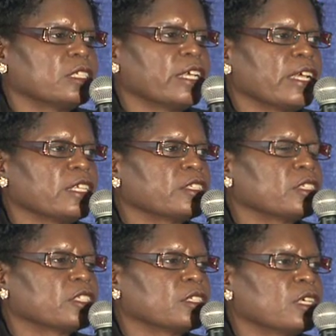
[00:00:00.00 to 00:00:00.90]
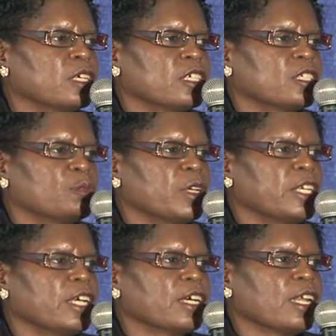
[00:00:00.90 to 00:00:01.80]
they
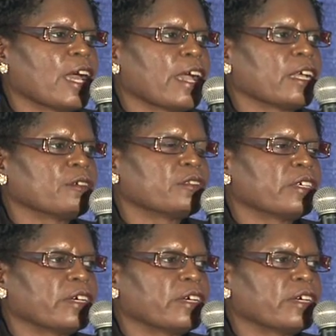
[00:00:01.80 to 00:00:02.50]
spent their lives.